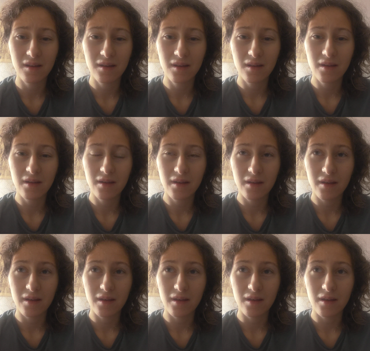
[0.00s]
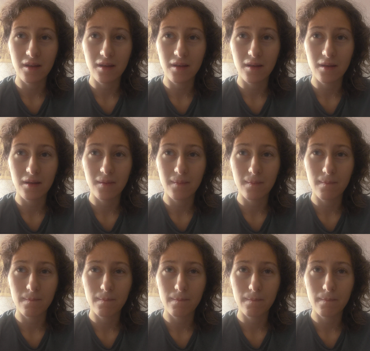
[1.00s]

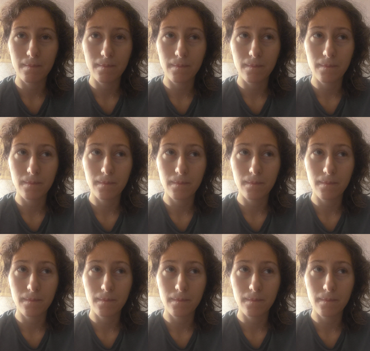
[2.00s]
[no speech]